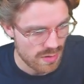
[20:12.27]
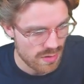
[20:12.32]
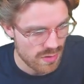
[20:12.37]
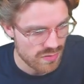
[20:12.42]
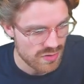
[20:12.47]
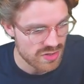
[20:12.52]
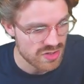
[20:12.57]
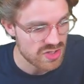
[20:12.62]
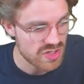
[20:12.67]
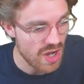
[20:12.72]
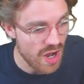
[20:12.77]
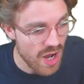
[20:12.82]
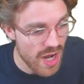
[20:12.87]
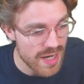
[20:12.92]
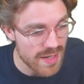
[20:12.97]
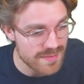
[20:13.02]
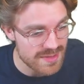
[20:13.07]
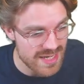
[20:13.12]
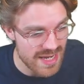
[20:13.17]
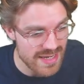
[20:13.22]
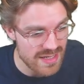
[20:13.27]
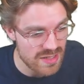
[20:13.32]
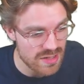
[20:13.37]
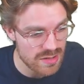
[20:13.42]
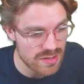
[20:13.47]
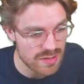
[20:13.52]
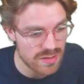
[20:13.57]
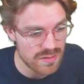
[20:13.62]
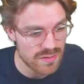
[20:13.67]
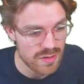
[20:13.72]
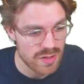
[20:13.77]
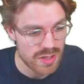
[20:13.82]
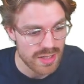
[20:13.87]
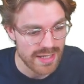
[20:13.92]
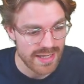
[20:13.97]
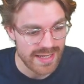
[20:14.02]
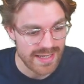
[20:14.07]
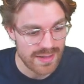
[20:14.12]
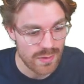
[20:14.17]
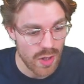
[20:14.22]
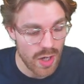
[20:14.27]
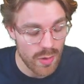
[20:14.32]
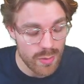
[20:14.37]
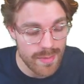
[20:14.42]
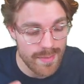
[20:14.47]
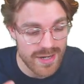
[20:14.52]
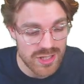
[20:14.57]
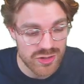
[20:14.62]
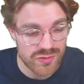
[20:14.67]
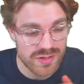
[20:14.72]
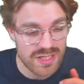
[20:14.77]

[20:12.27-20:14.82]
The time taken. Are we measuring